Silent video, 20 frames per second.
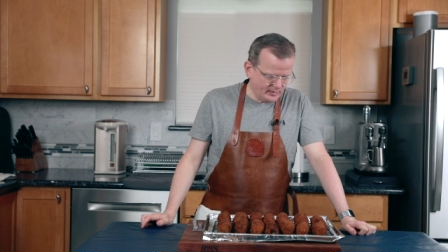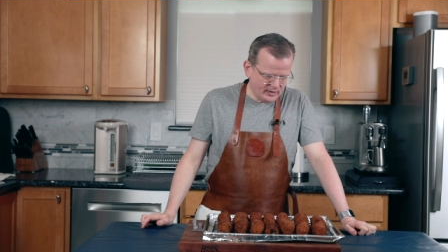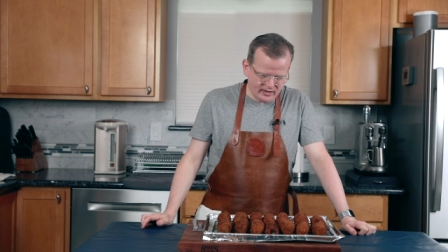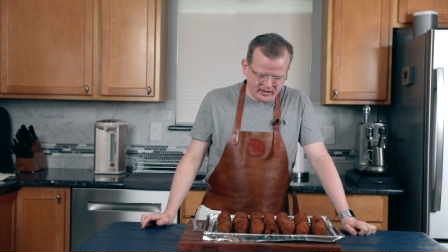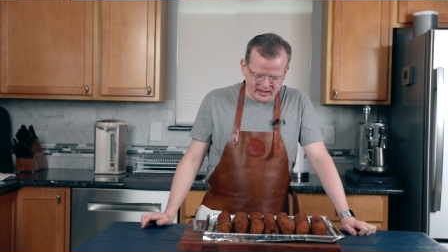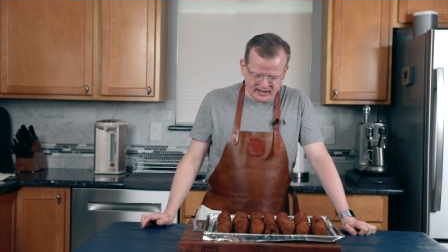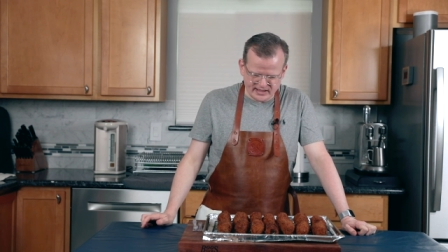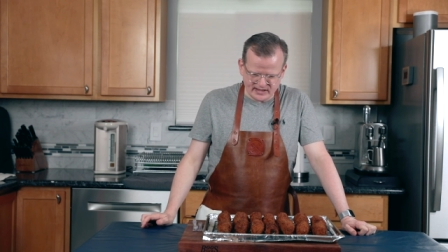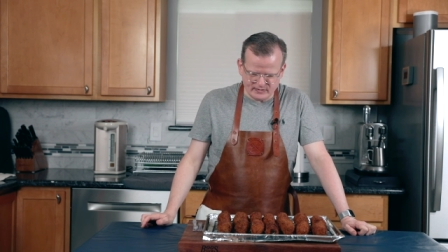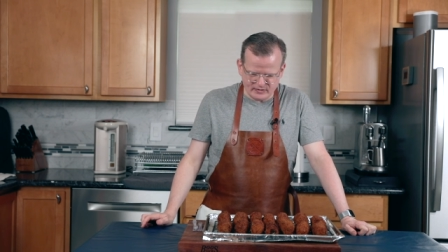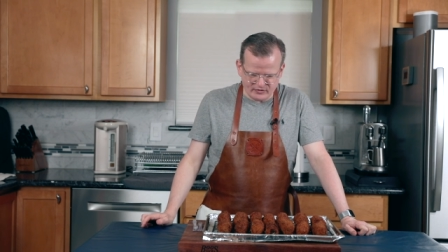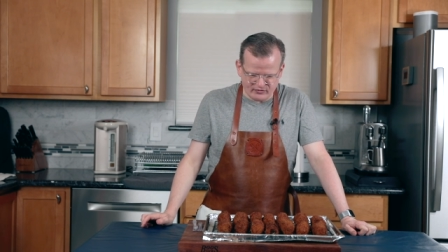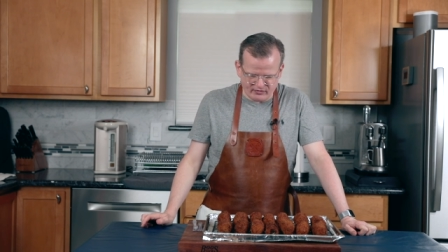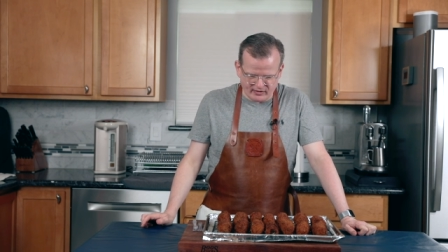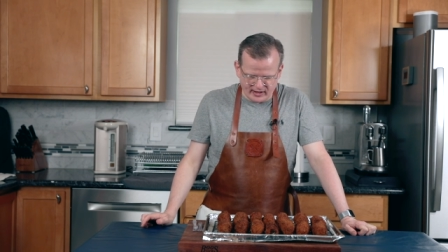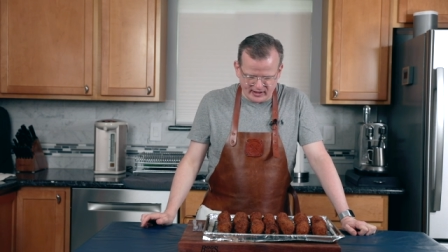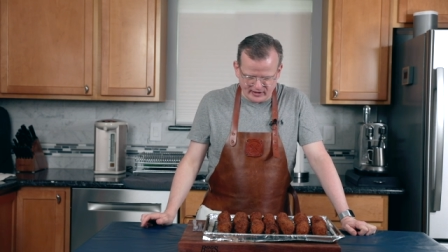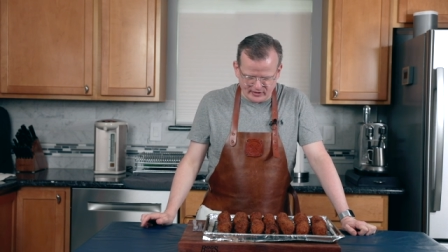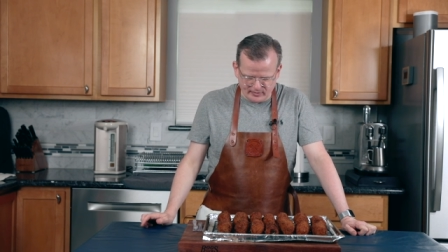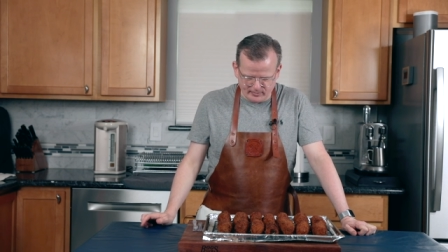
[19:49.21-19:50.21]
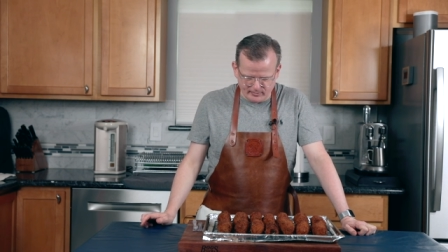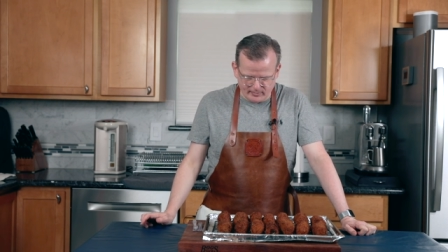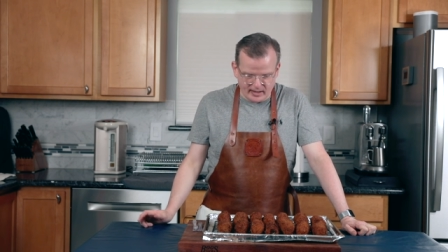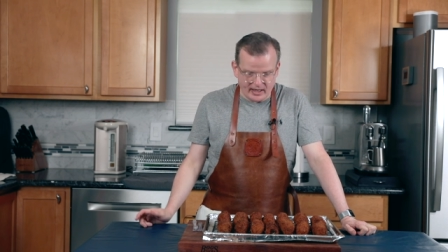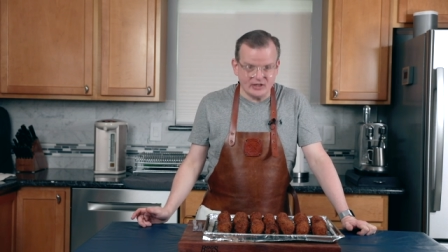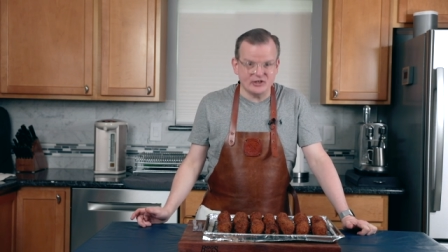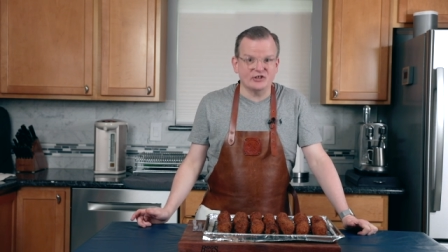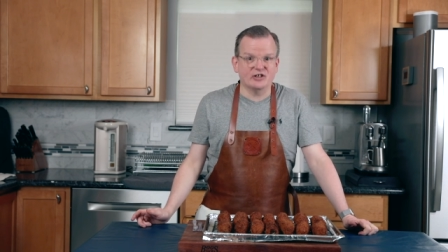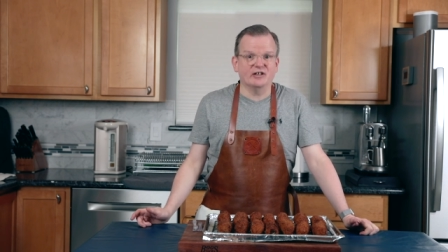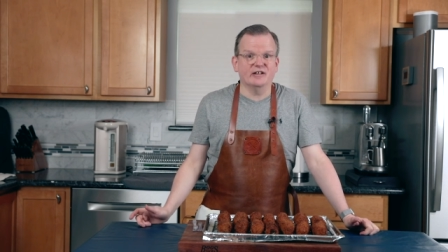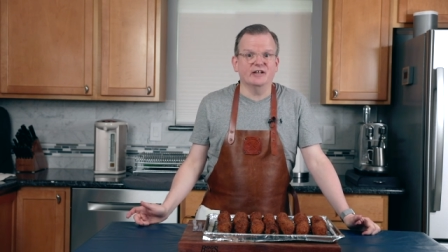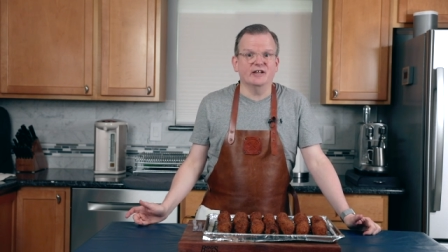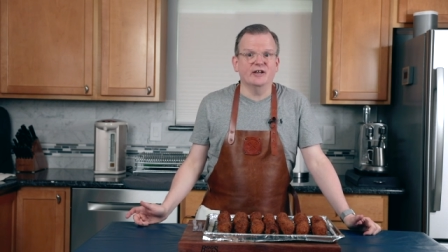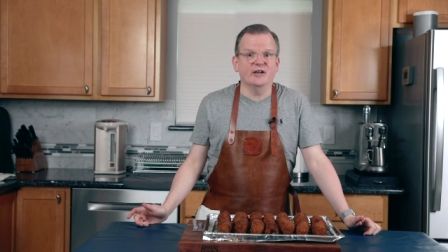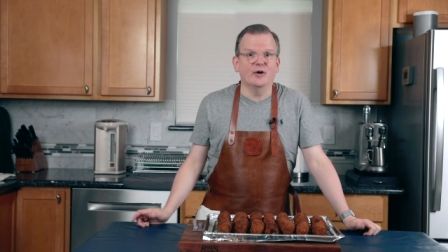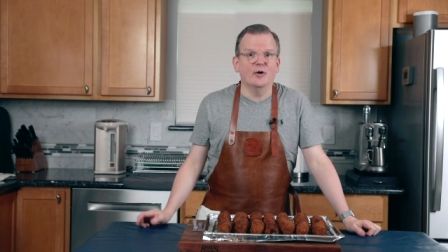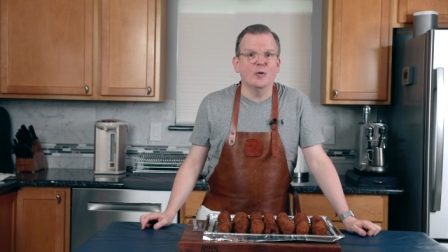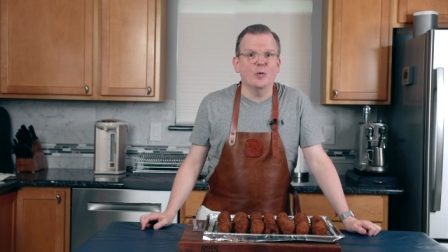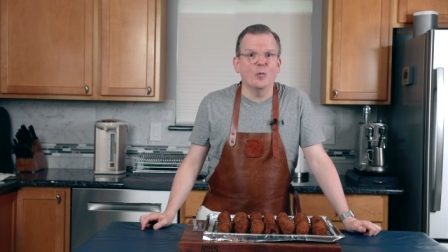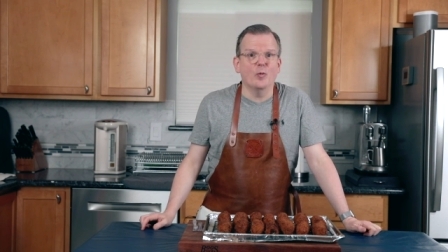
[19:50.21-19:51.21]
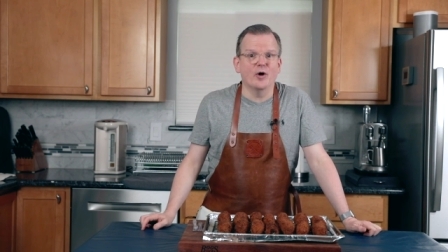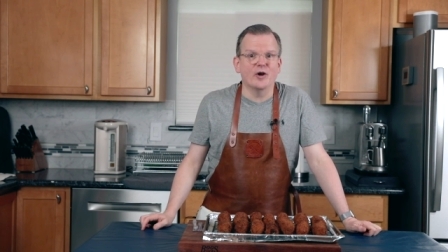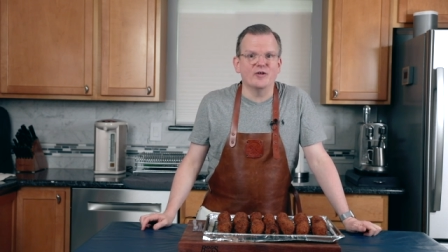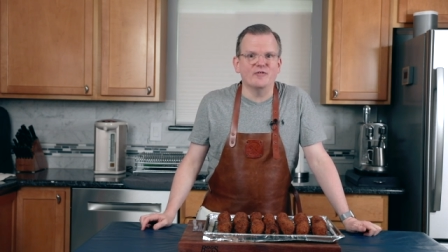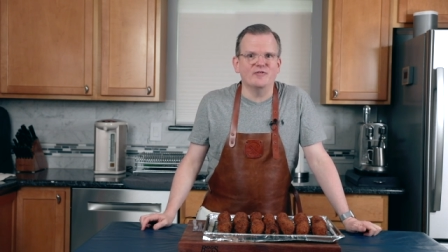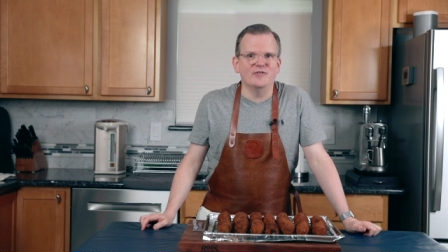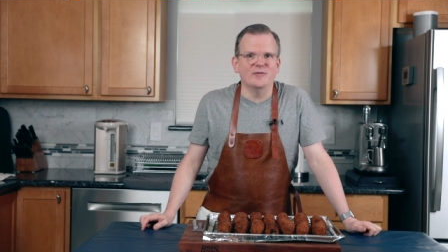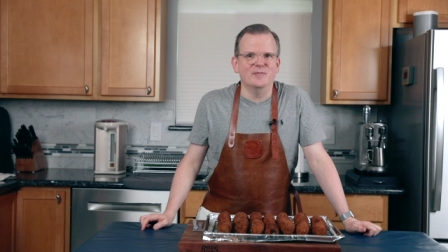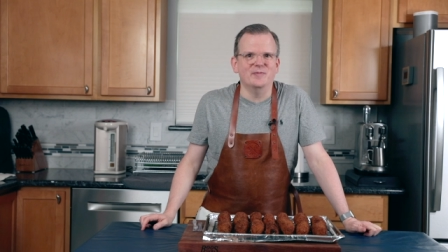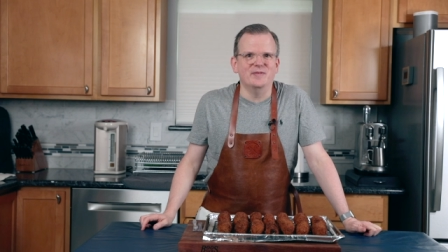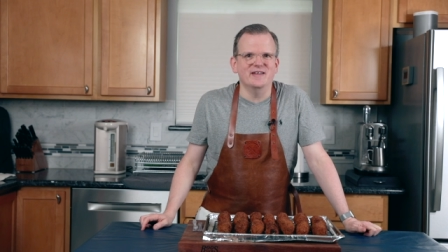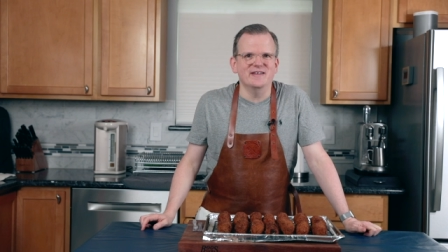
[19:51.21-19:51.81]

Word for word: but as I was frying them magically, one of them